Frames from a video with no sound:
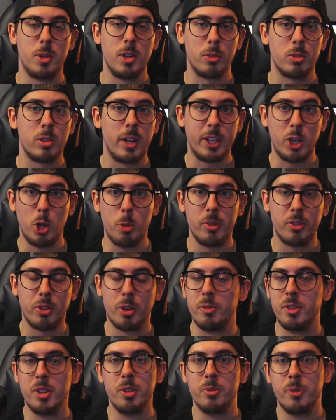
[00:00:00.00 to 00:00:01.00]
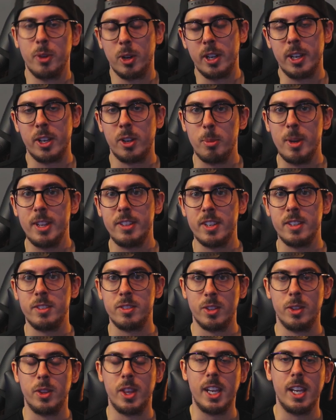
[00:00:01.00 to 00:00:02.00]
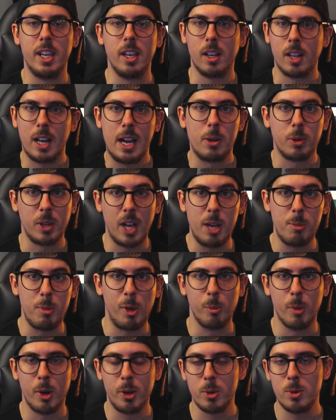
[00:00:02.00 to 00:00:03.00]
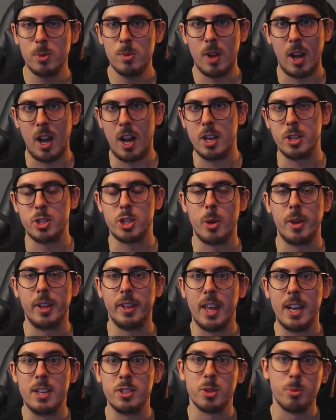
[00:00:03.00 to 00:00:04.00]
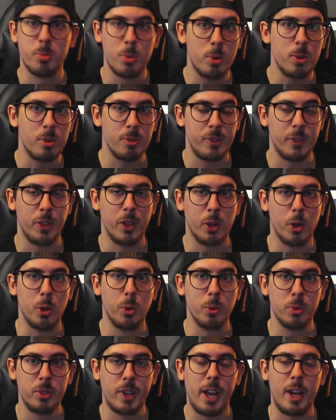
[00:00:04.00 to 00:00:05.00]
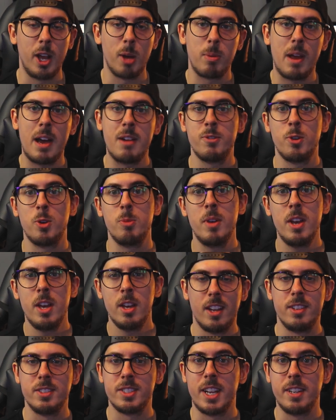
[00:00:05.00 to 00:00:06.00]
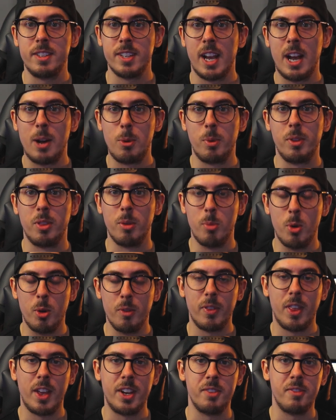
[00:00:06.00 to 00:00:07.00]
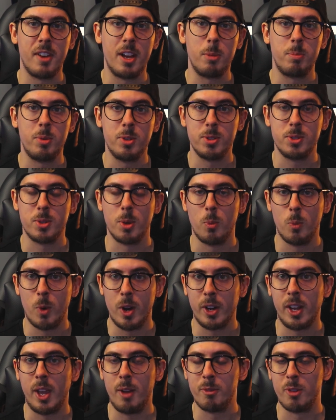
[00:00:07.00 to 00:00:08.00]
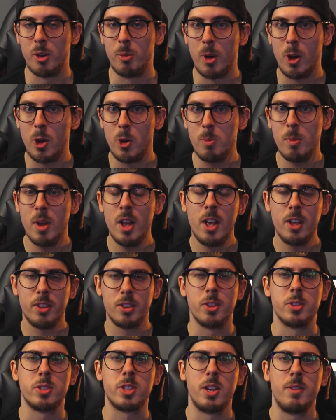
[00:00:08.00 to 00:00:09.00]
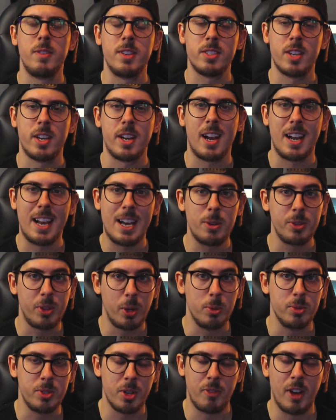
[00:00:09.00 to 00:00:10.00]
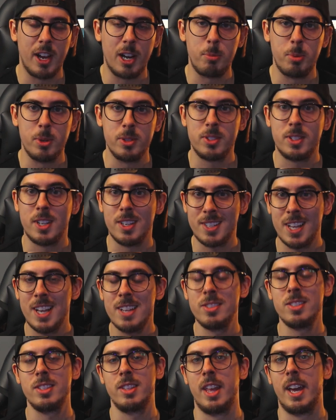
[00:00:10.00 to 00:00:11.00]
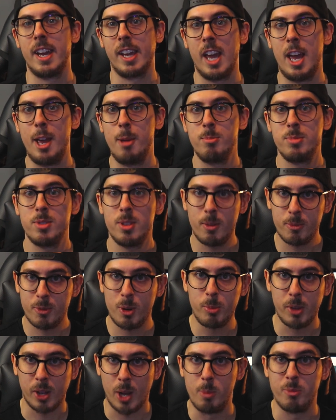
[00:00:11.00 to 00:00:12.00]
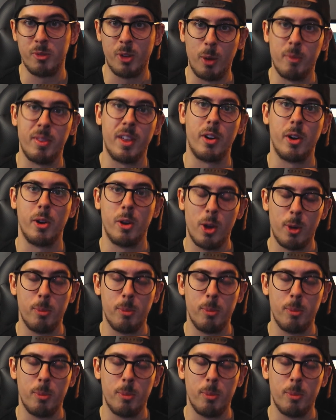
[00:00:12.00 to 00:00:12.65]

So it looks like Ubisoft is fully committed to the cloud gaming model, showing their support for the Google Stadia platform and stating how with the move of their developers working from home, the service had allowed those developers to test their games from the comfort of their own